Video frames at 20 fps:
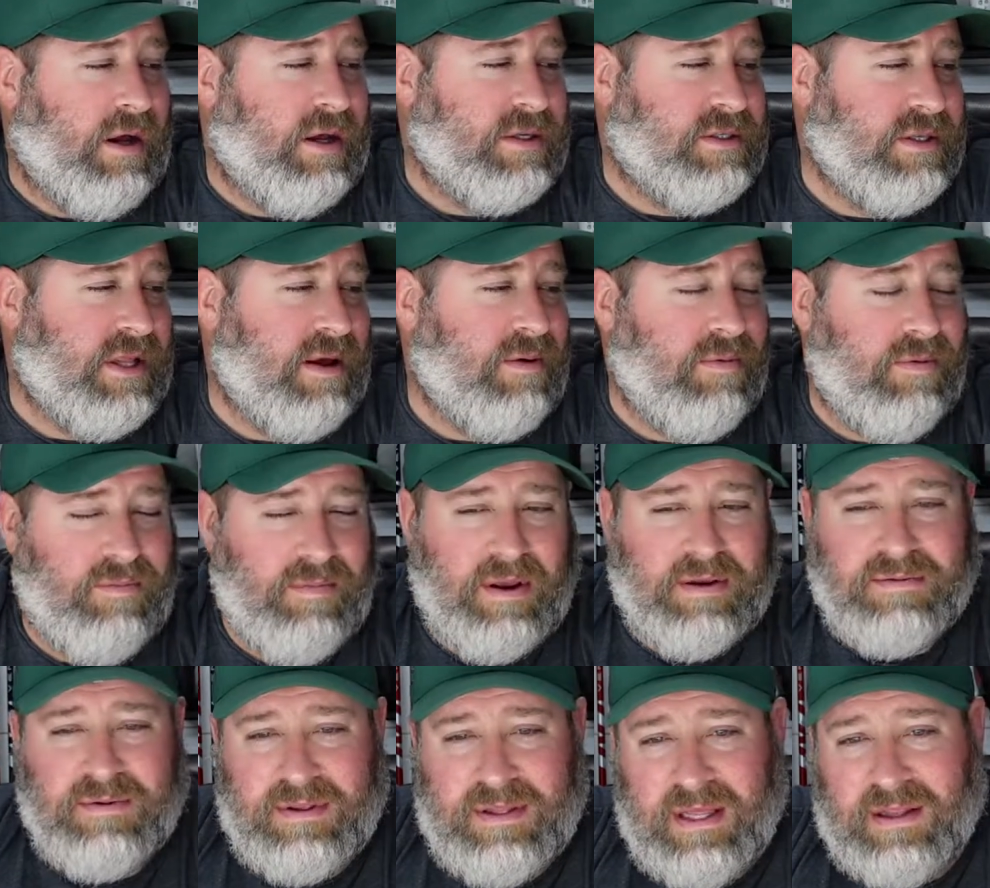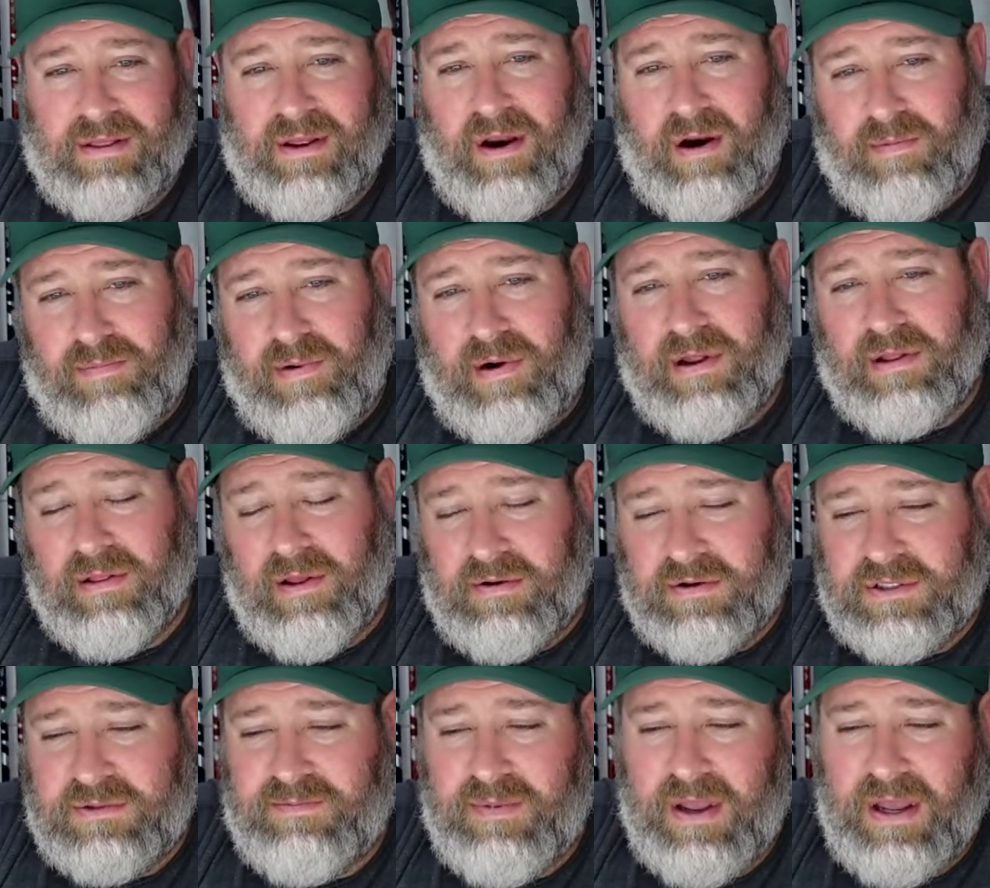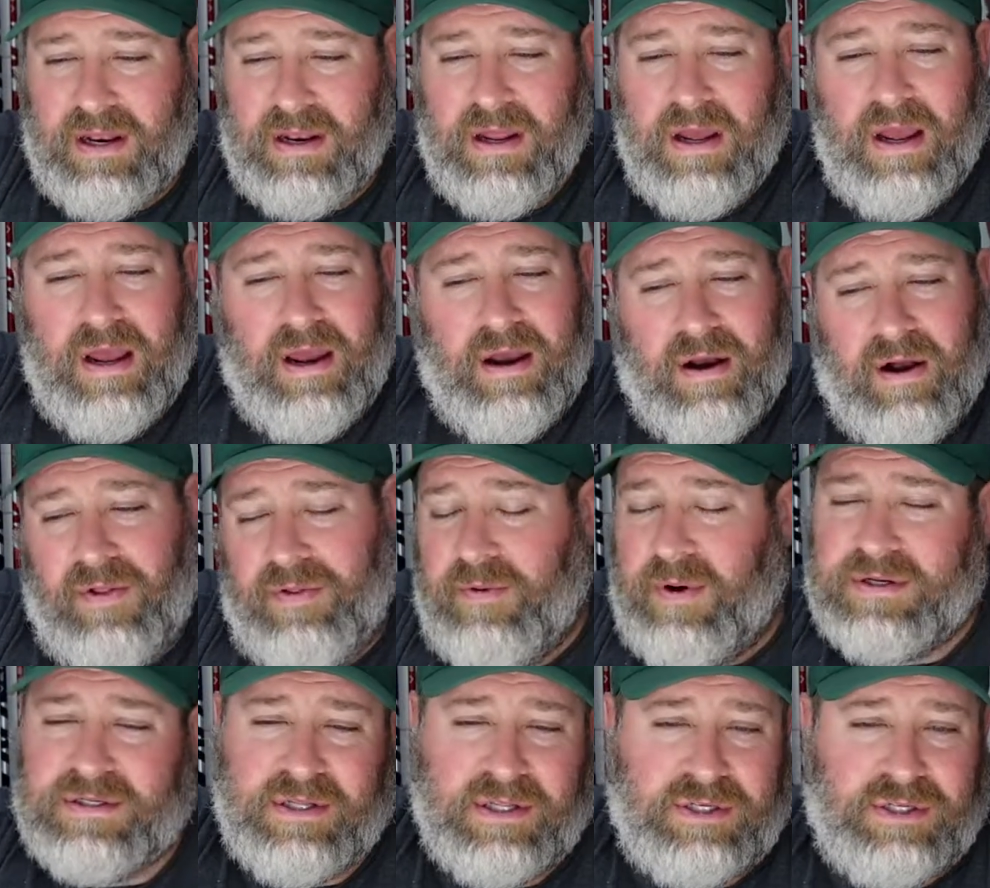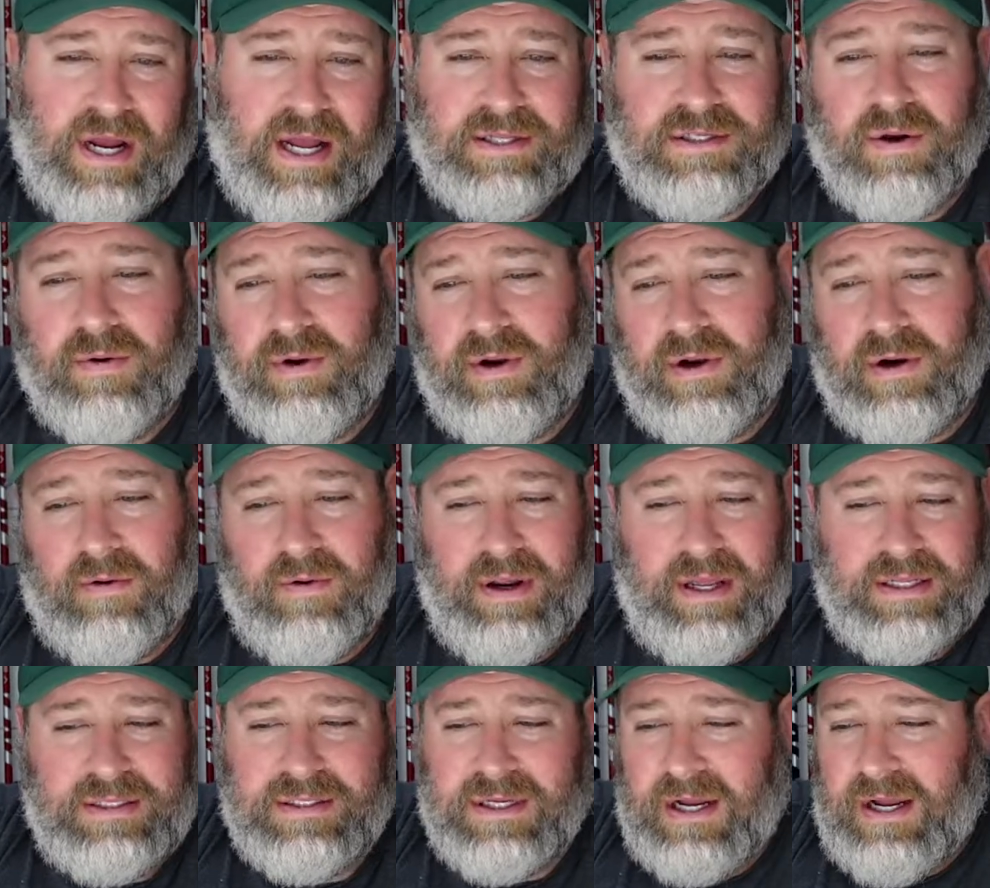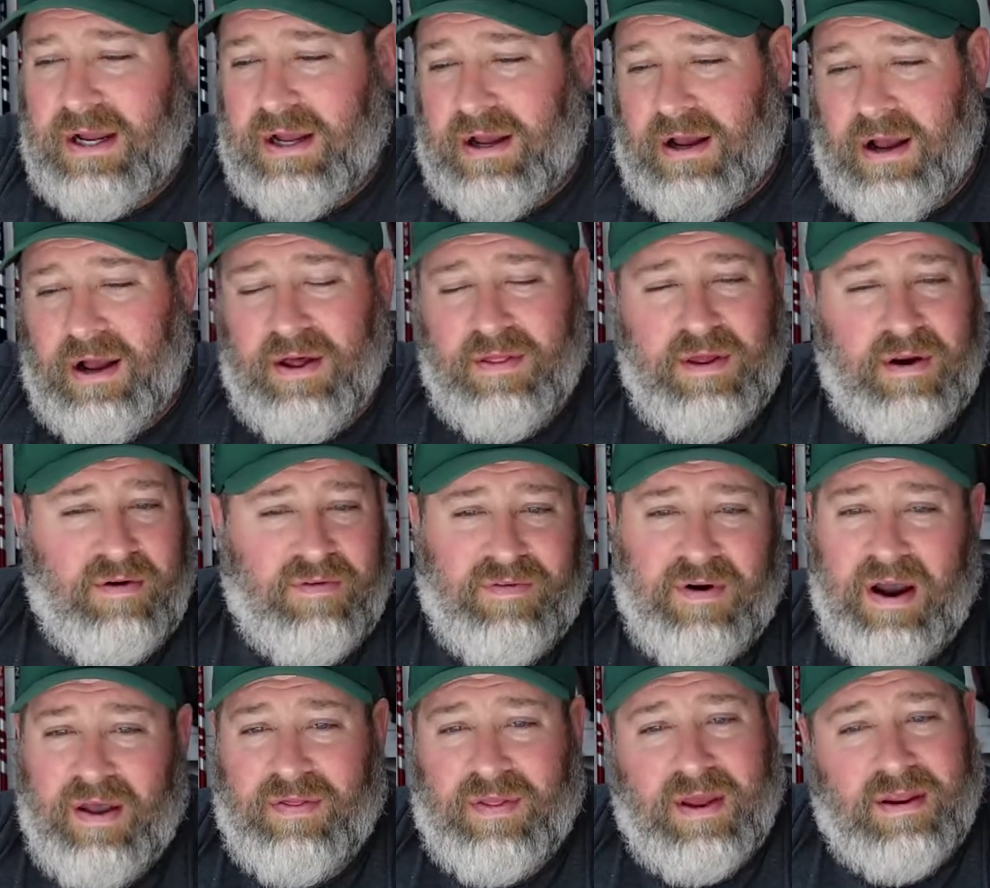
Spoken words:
So that makes me think they are pretty low spin. The rest of the shots going into greens, they were fine.